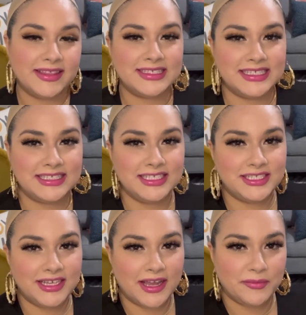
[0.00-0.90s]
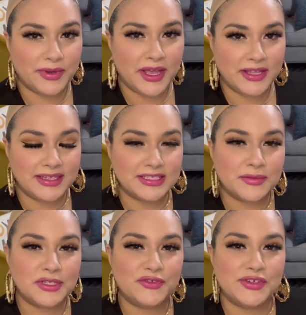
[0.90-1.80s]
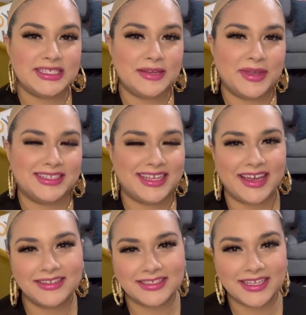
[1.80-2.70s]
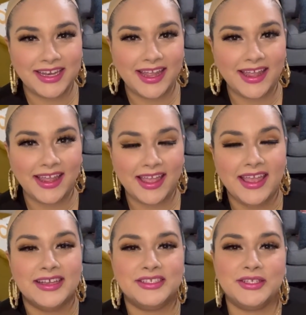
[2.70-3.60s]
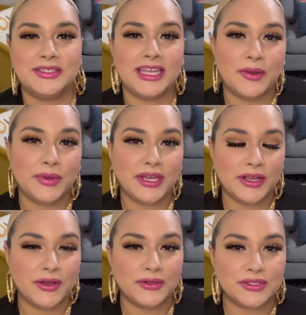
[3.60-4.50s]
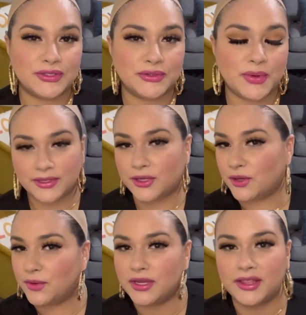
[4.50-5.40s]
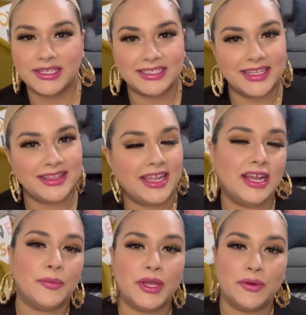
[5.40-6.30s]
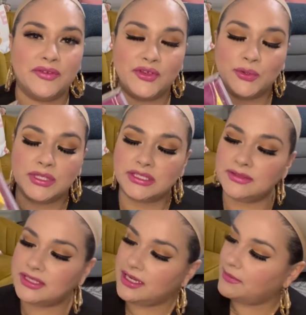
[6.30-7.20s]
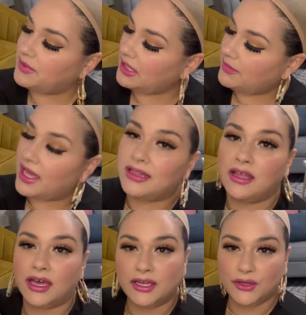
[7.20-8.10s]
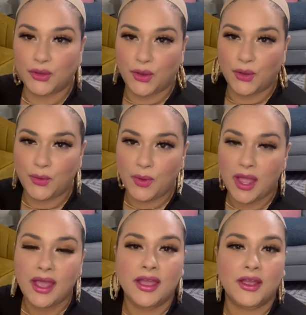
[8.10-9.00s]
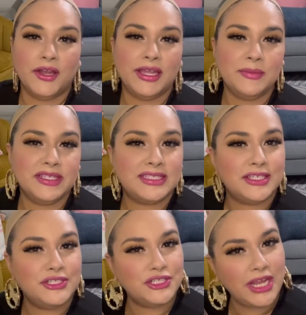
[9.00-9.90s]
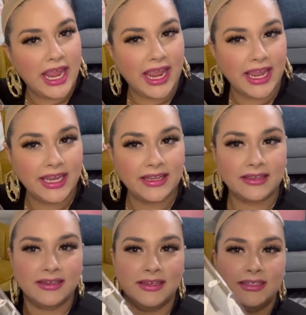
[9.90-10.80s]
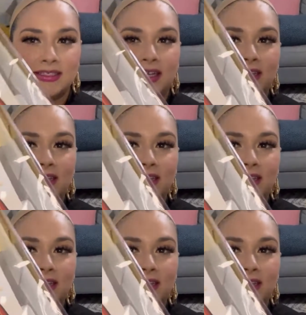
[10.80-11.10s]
is Gigi Gabrielle. Thanks so much for visiting my channel today. So today we're gonna go do, another synthetic wig review. This one's gonna be by Laude & Co. Her name is Jade. Take a